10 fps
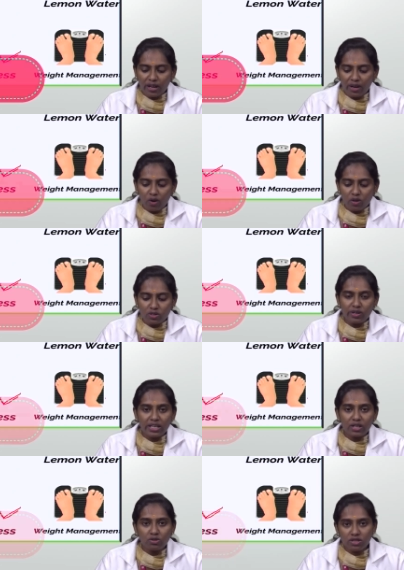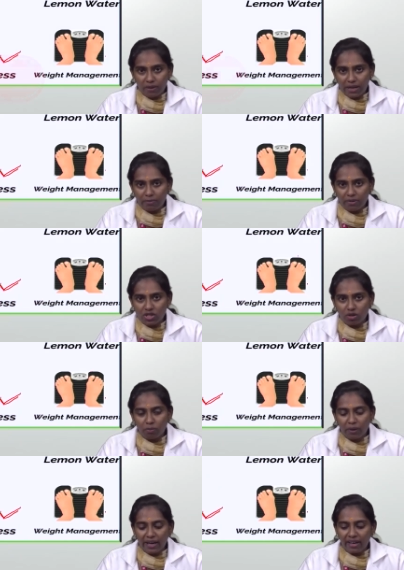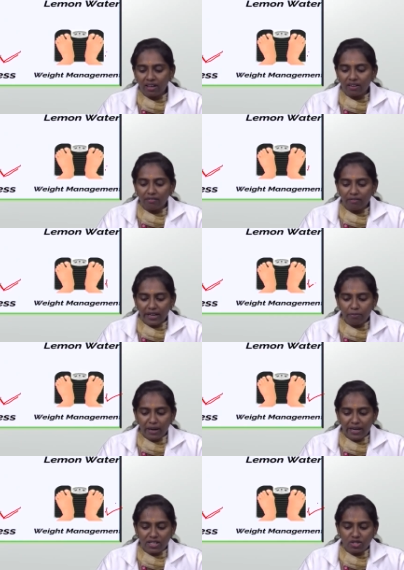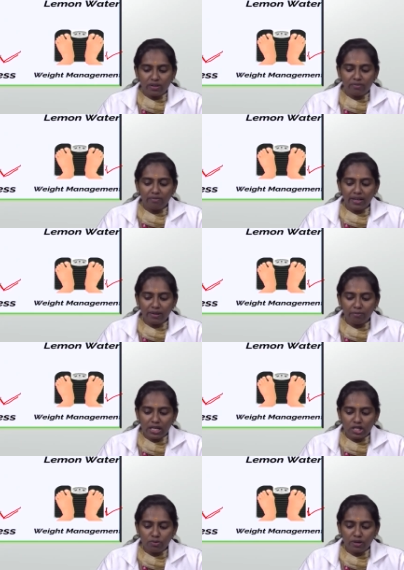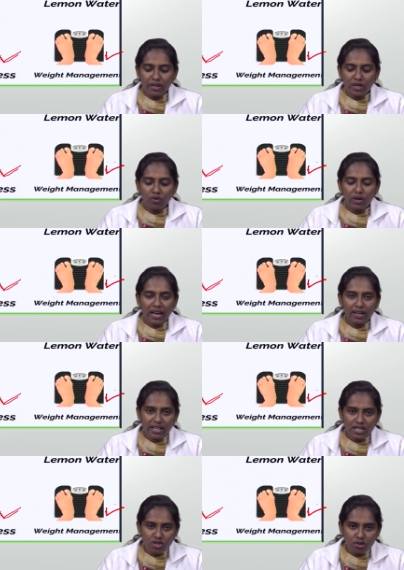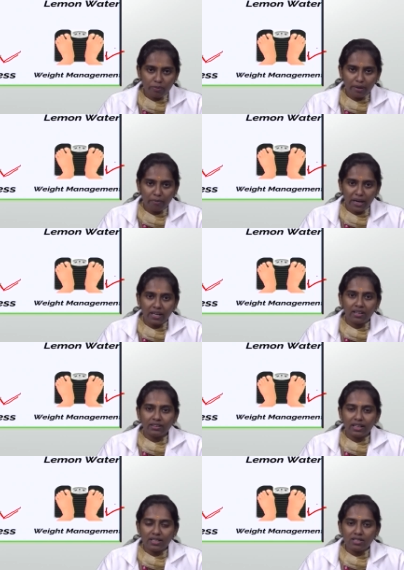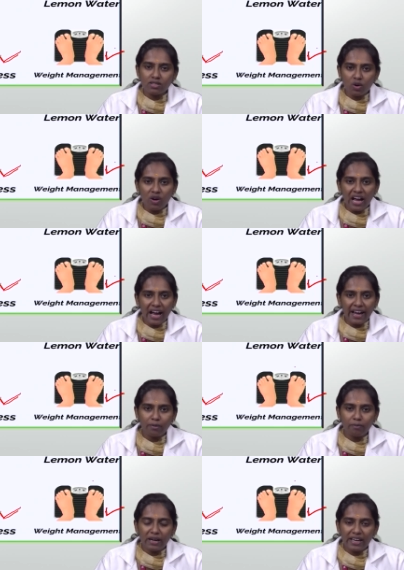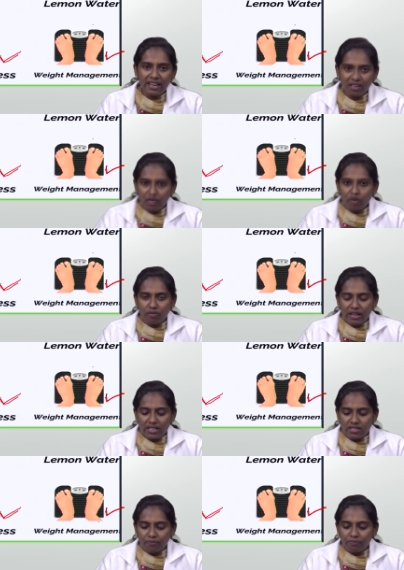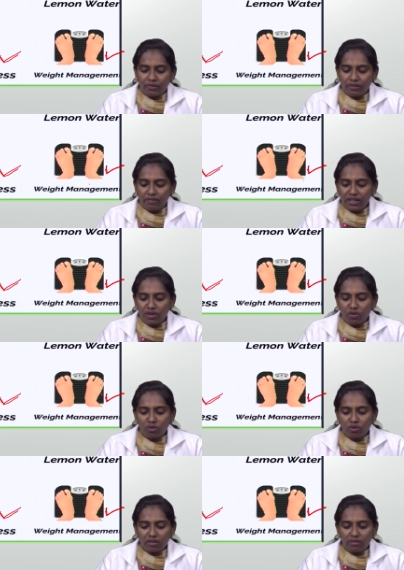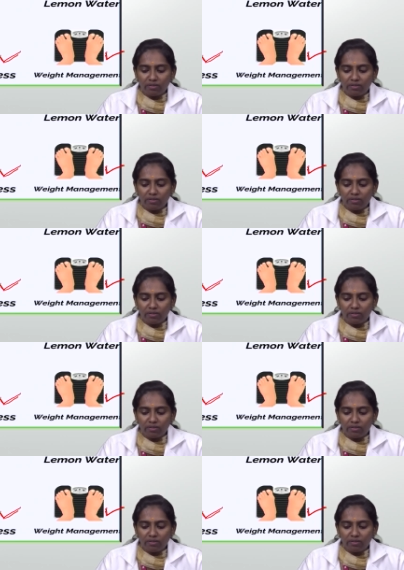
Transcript: can also reduce the blood pressure by weight management. Weight management, when you calculate your BMI, that is your height by your weight. When you